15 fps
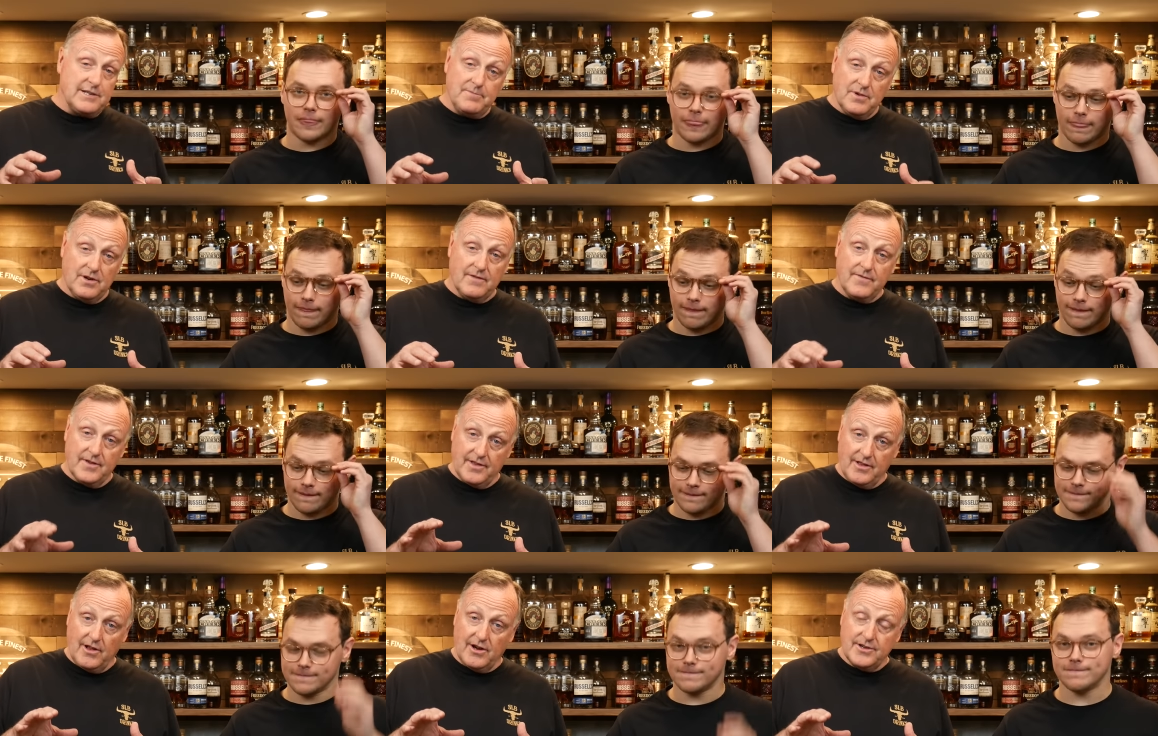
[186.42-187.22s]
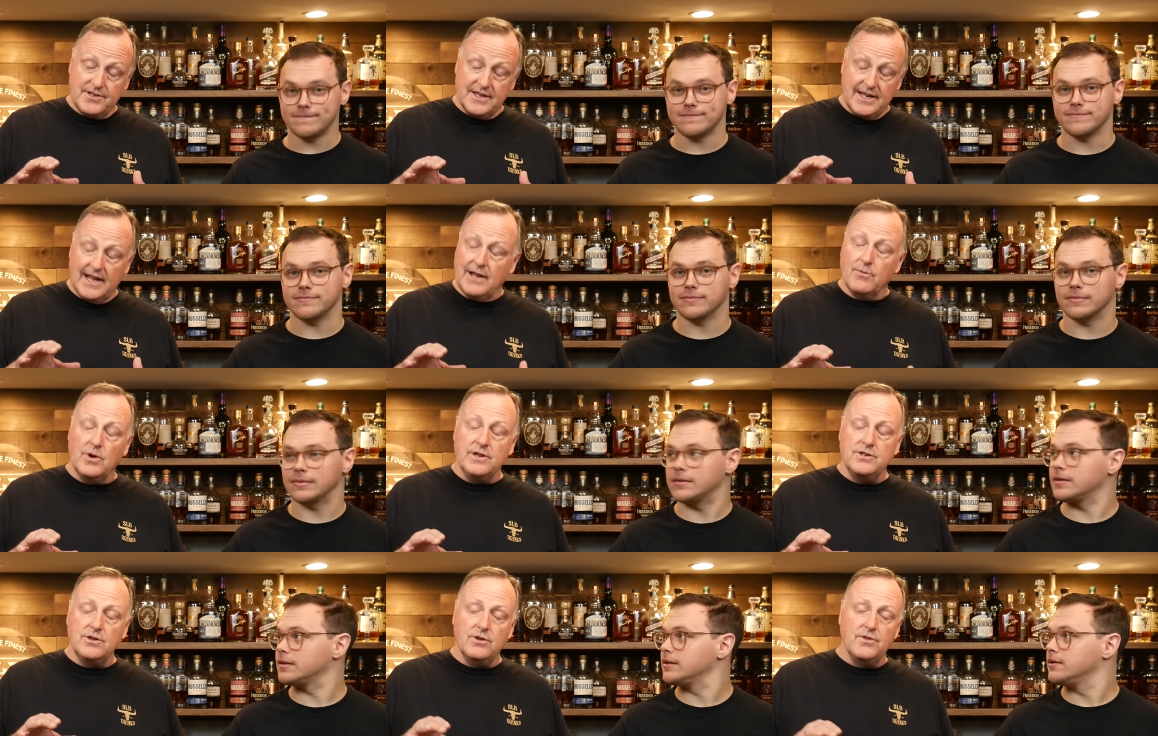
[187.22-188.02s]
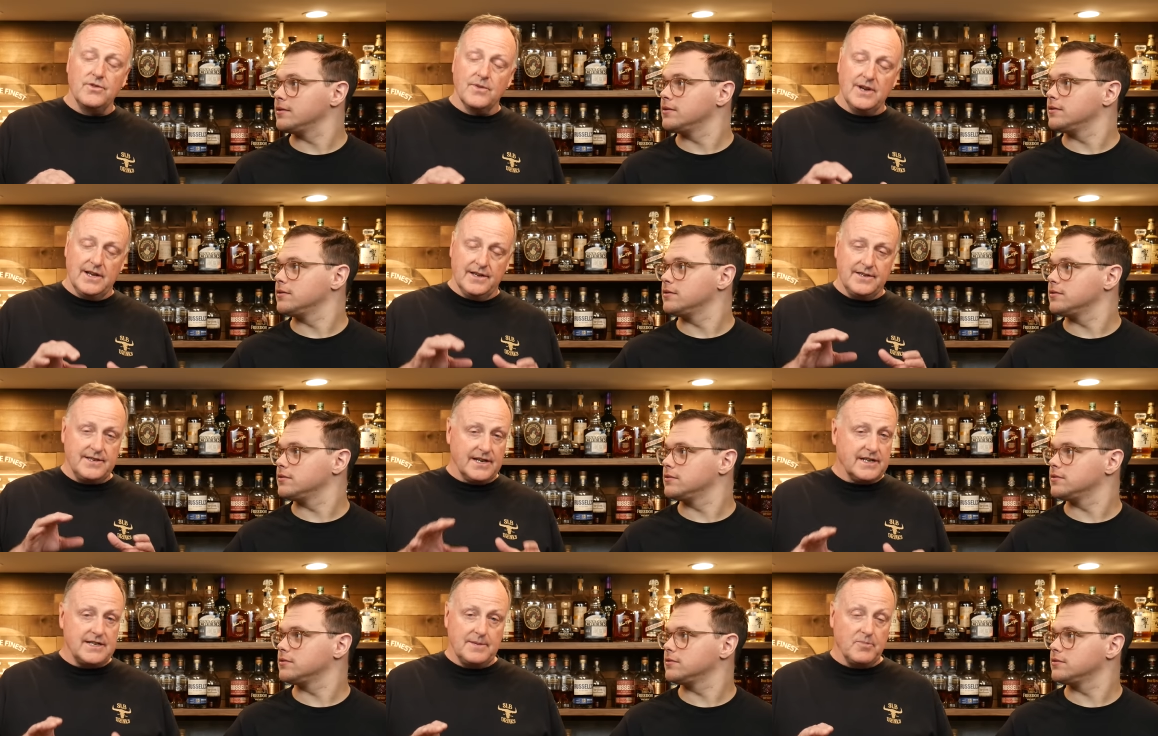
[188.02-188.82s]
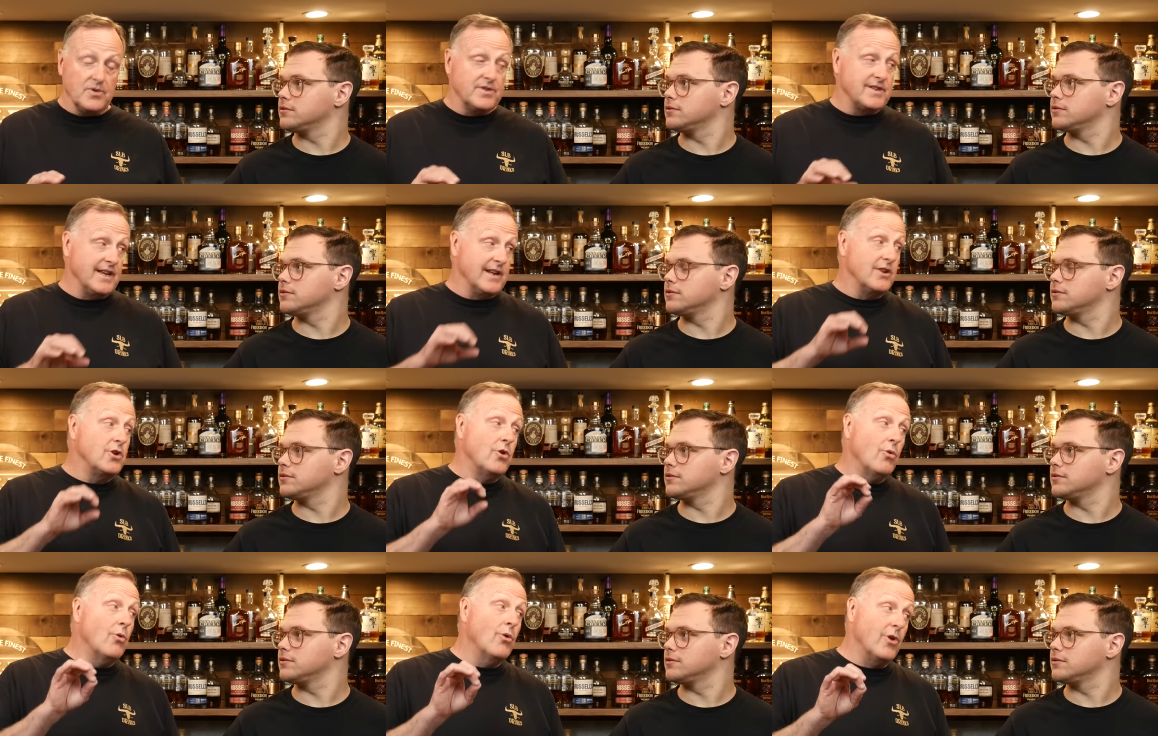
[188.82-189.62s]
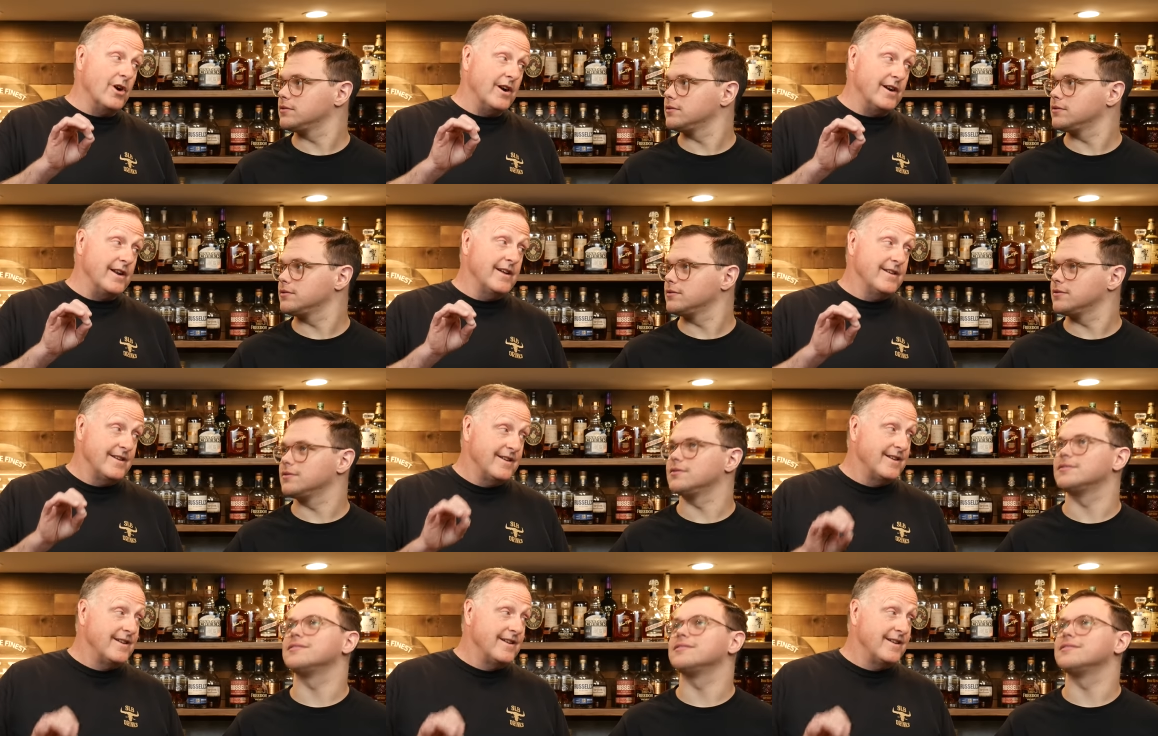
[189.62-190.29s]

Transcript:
Speaker 1: bill for the larceny A123 is 60% corn.